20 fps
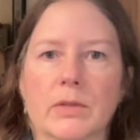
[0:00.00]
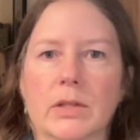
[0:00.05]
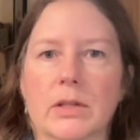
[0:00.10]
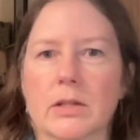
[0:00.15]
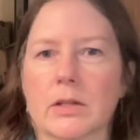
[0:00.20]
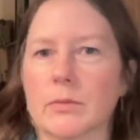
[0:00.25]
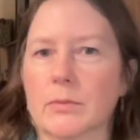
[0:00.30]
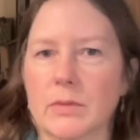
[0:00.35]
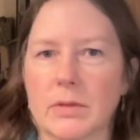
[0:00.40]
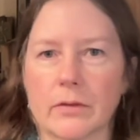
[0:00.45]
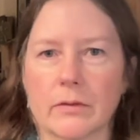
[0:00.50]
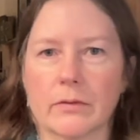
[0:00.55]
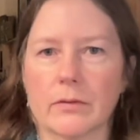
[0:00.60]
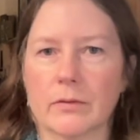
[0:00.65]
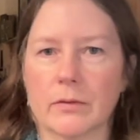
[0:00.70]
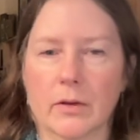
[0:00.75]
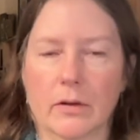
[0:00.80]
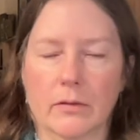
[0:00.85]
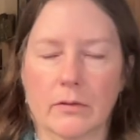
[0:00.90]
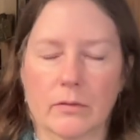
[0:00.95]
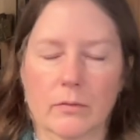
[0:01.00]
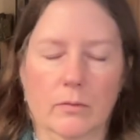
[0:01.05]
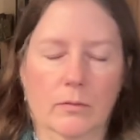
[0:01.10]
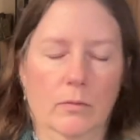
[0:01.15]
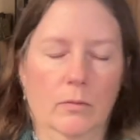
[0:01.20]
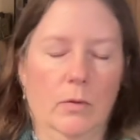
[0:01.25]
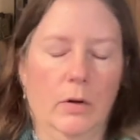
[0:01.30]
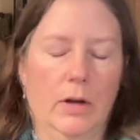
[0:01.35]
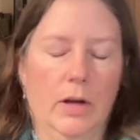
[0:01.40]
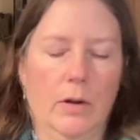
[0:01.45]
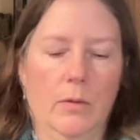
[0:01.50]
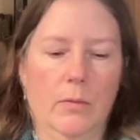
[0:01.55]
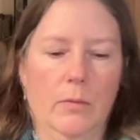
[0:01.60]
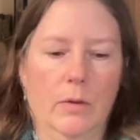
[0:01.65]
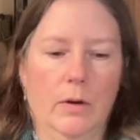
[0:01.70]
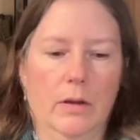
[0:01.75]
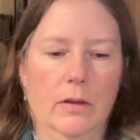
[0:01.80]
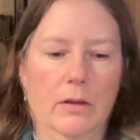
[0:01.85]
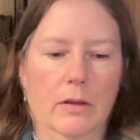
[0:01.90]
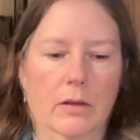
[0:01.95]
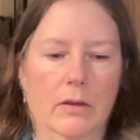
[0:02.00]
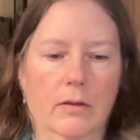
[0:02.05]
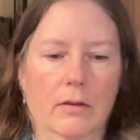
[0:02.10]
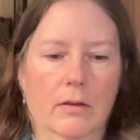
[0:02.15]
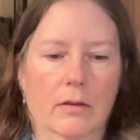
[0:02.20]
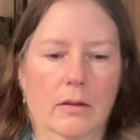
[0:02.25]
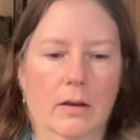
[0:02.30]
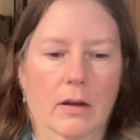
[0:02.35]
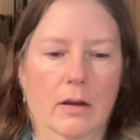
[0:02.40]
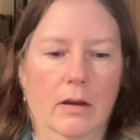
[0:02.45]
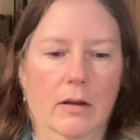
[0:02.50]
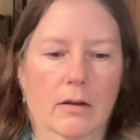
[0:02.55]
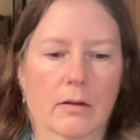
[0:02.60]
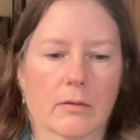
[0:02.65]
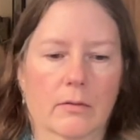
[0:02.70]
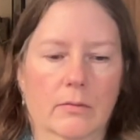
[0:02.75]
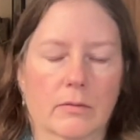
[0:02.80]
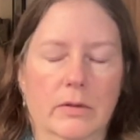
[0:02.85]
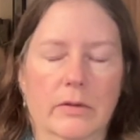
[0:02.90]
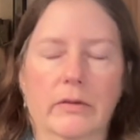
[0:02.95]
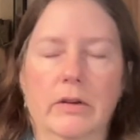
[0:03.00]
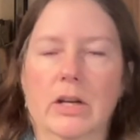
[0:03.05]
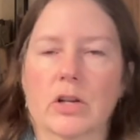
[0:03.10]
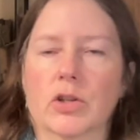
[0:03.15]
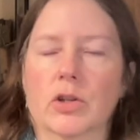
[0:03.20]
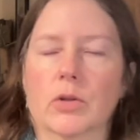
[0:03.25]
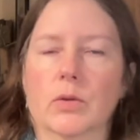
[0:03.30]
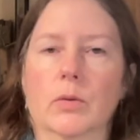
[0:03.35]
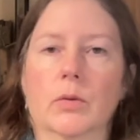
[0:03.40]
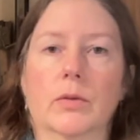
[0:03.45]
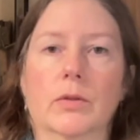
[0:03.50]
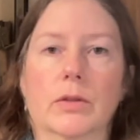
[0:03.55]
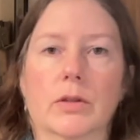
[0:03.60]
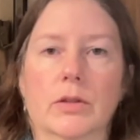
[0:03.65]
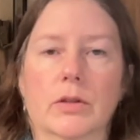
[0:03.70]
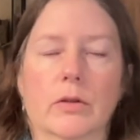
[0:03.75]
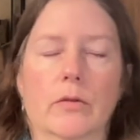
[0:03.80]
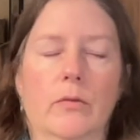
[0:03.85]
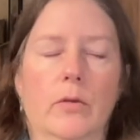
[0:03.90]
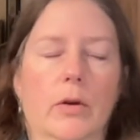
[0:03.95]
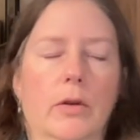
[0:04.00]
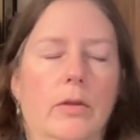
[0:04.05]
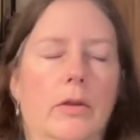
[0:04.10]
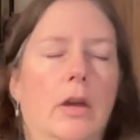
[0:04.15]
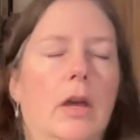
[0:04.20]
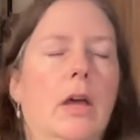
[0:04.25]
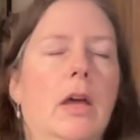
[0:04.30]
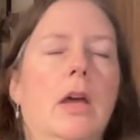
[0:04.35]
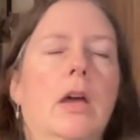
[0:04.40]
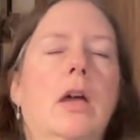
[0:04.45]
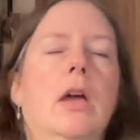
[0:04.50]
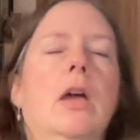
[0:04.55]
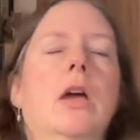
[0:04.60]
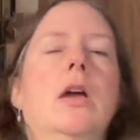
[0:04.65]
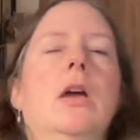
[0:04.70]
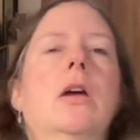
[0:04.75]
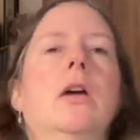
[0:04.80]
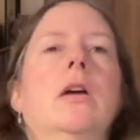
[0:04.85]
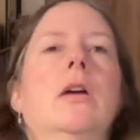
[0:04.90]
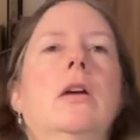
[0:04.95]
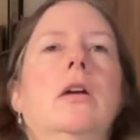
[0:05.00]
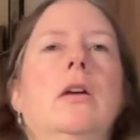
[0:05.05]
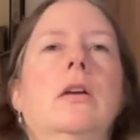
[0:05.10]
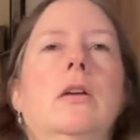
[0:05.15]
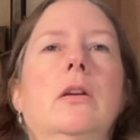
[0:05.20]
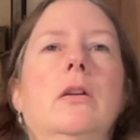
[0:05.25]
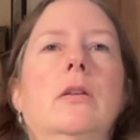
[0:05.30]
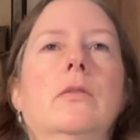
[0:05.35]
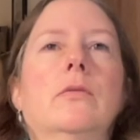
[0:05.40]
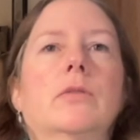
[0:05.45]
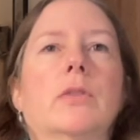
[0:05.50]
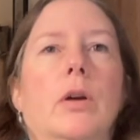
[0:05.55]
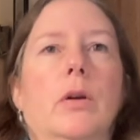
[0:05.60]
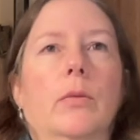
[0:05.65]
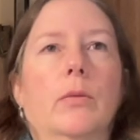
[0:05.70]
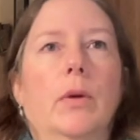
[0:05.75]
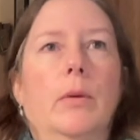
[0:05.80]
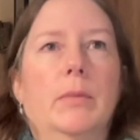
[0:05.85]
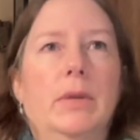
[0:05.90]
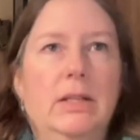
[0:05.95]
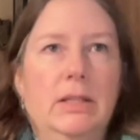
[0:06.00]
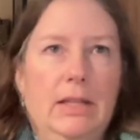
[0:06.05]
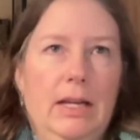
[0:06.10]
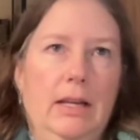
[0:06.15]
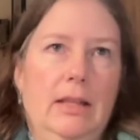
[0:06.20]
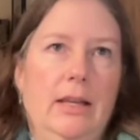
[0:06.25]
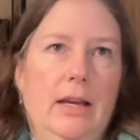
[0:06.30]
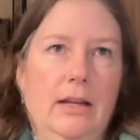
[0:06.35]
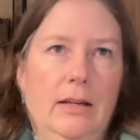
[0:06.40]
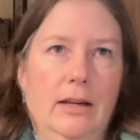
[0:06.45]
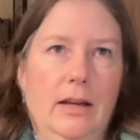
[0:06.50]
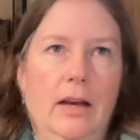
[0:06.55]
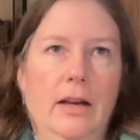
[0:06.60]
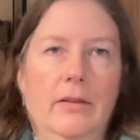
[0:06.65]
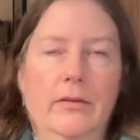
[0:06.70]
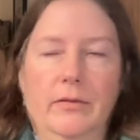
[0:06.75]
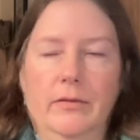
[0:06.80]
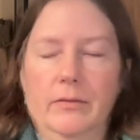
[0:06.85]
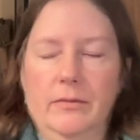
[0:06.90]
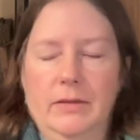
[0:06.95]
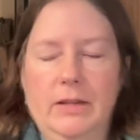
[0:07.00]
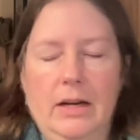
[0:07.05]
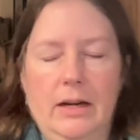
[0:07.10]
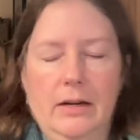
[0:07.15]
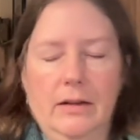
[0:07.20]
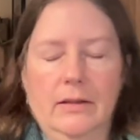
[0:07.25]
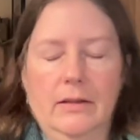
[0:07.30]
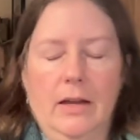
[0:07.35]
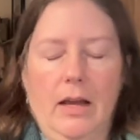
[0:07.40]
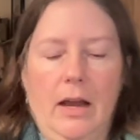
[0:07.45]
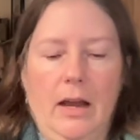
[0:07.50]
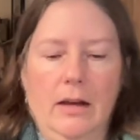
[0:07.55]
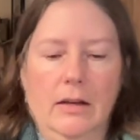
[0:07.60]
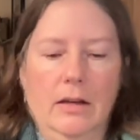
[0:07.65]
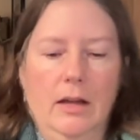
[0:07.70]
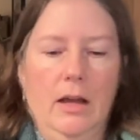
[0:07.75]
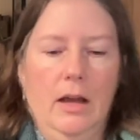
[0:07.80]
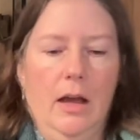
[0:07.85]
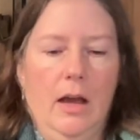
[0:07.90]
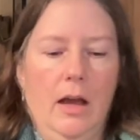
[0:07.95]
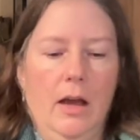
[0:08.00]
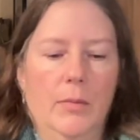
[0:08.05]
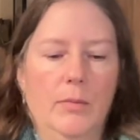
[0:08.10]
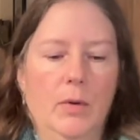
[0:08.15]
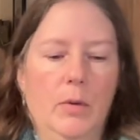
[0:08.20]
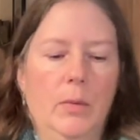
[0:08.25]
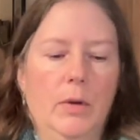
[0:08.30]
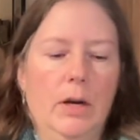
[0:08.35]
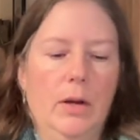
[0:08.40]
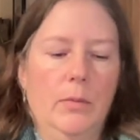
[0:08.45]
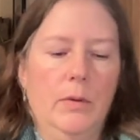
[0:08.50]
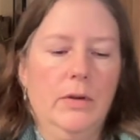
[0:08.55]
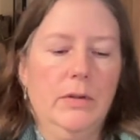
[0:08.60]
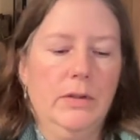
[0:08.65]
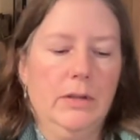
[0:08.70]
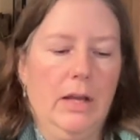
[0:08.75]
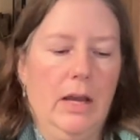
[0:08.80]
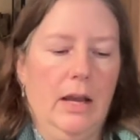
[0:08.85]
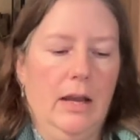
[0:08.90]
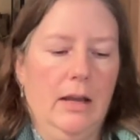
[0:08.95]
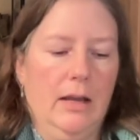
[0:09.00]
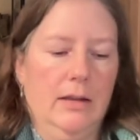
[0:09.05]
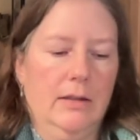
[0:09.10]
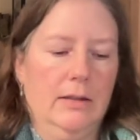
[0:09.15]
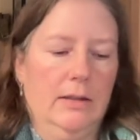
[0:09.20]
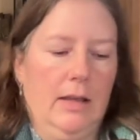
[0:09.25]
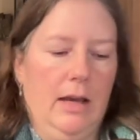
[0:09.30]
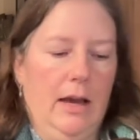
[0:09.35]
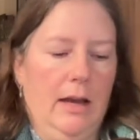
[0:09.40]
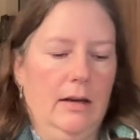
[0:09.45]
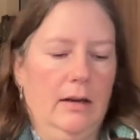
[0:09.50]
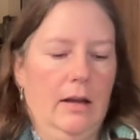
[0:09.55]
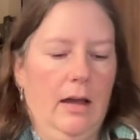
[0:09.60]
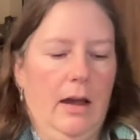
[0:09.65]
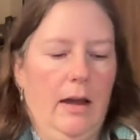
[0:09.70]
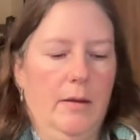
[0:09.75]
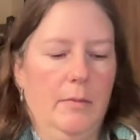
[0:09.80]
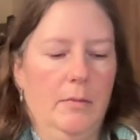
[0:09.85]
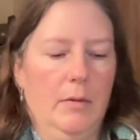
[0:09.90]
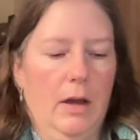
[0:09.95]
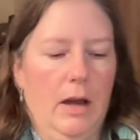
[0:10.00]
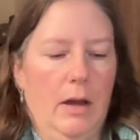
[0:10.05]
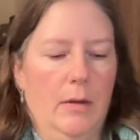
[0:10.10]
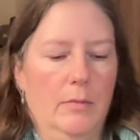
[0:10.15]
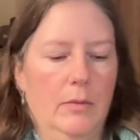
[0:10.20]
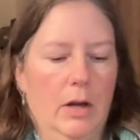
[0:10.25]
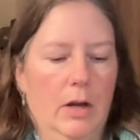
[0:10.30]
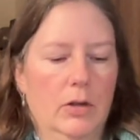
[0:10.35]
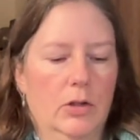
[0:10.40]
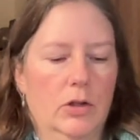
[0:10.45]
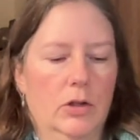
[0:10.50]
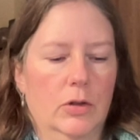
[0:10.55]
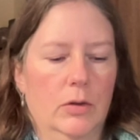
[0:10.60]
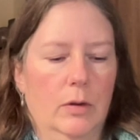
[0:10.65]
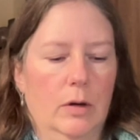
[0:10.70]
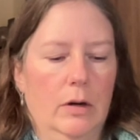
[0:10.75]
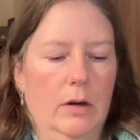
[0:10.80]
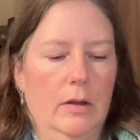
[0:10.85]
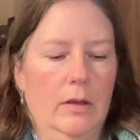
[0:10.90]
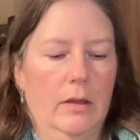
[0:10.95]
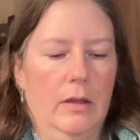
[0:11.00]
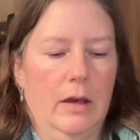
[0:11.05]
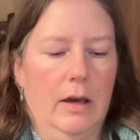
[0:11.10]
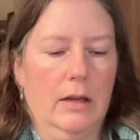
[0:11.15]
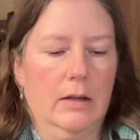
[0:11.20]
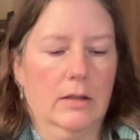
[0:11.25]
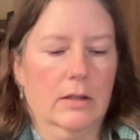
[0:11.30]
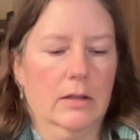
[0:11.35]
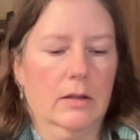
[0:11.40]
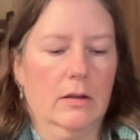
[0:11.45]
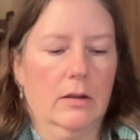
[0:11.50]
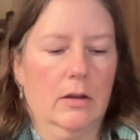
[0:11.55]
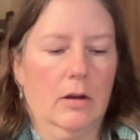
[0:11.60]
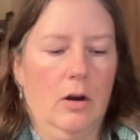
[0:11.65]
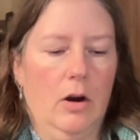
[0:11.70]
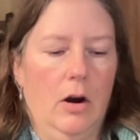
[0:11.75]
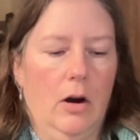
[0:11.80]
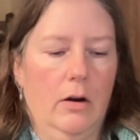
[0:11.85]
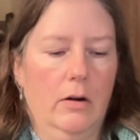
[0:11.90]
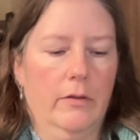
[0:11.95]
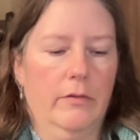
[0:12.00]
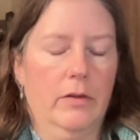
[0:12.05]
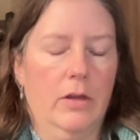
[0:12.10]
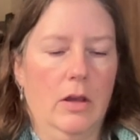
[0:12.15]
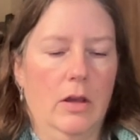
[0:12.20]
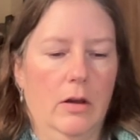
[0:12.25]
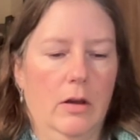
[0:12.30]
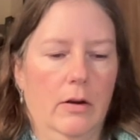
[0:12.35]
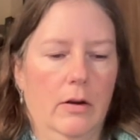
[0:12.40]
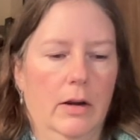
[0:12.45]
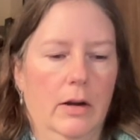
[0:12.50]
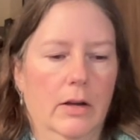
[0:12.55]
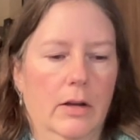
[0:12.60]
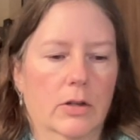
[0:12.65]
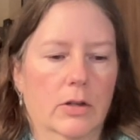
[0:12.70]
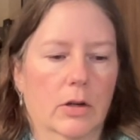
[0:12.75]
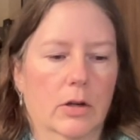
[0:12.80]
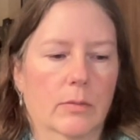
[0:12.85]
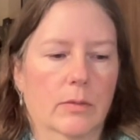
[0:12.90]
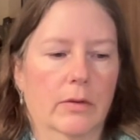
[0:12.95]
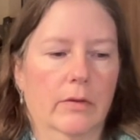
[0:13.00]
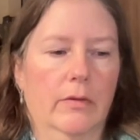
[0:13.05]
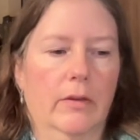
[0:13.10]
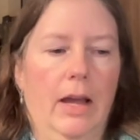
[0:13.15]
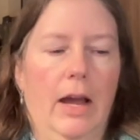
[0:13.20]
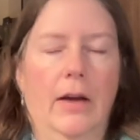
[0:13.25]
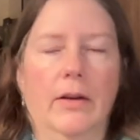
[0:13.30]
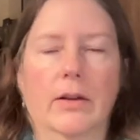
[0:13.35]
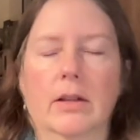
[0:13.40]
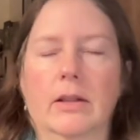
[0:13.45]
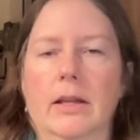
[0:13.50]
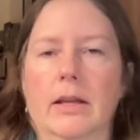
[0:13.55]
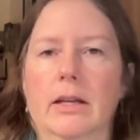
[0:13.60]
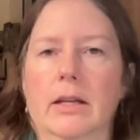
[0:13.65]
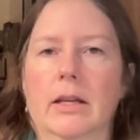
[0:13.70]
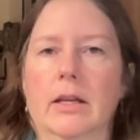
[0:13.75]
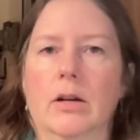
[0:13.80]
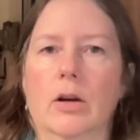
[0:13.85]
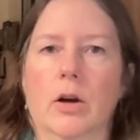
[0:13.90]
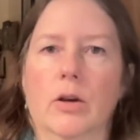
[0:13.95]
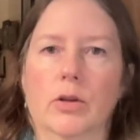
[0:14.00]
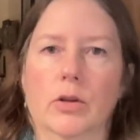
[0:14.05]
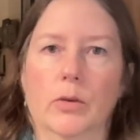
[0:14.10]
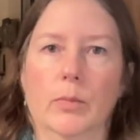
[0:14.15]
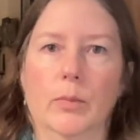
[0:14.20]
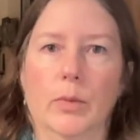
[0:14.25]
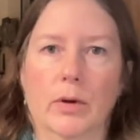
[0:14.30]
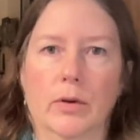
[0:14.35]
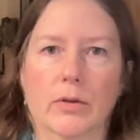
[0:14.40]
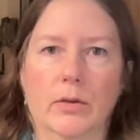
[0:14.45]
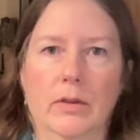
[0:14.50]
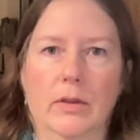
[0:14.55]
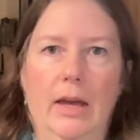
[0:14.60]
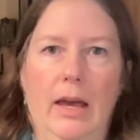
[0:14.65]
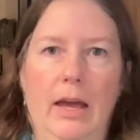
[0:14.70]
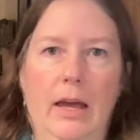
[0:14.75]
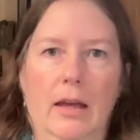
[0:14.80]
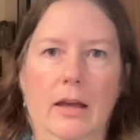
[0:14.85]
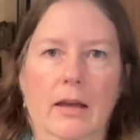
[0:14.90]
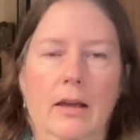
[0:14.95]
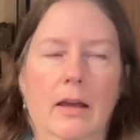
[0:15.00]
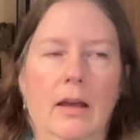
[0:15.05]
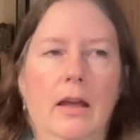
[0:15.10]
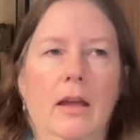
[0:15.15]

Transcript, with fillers: systems of, of working with uh, divination tools and so forth. So I'm going to take that and kind of set it aside. Um, but what I will say is that I'm I'm not sure that the card of the year, in terms of calculating it on your birthday,